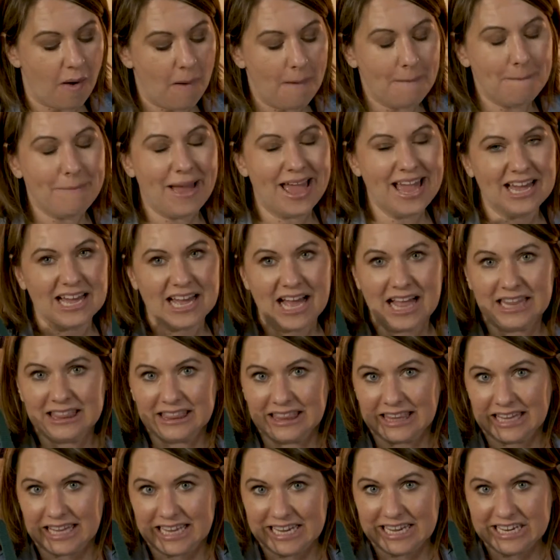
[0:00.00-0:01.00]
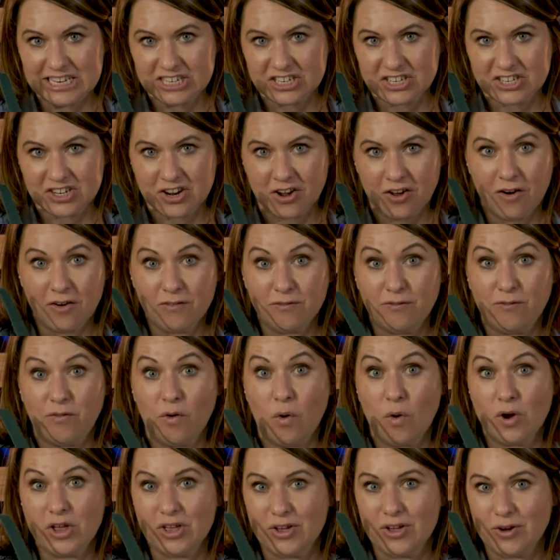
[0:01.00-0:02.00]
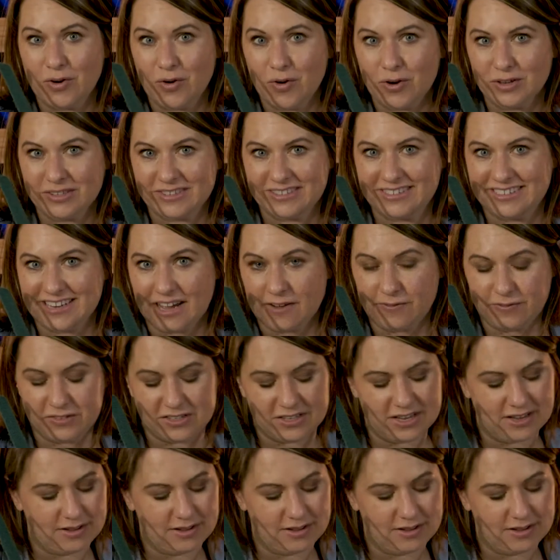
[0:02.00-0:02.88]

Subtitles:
make a leash for your stuffed